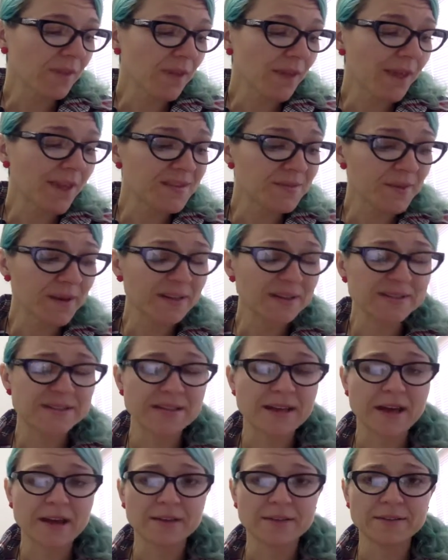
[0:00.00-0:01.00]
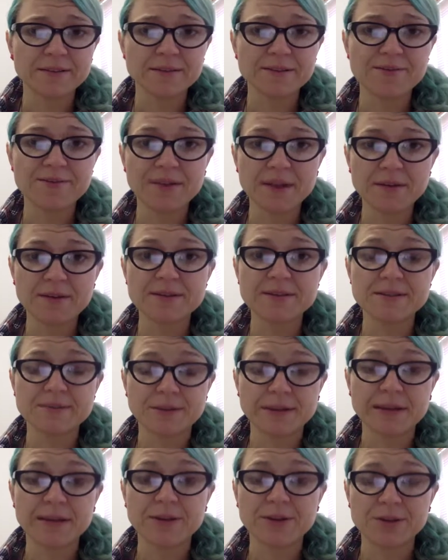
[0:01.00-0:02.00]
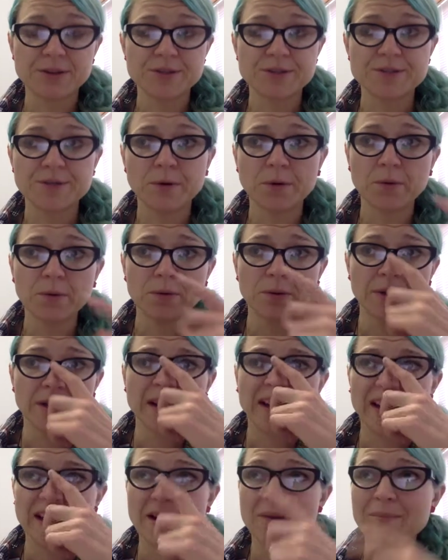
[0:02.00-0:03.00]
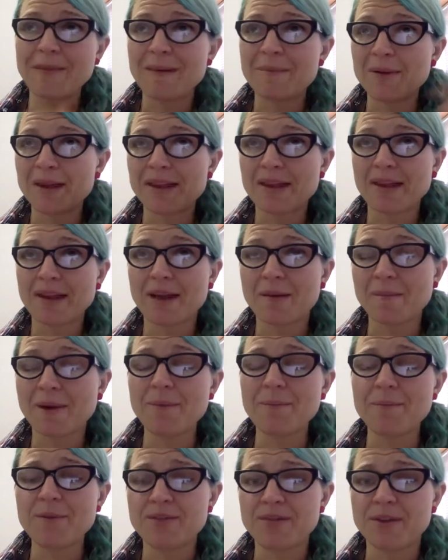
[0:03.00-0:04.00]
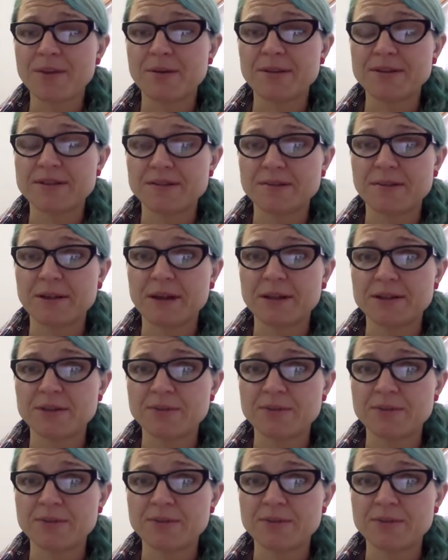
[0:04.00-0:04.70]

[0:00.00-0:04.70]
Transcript: As well as that, theories are really useful, and we can come up with theories around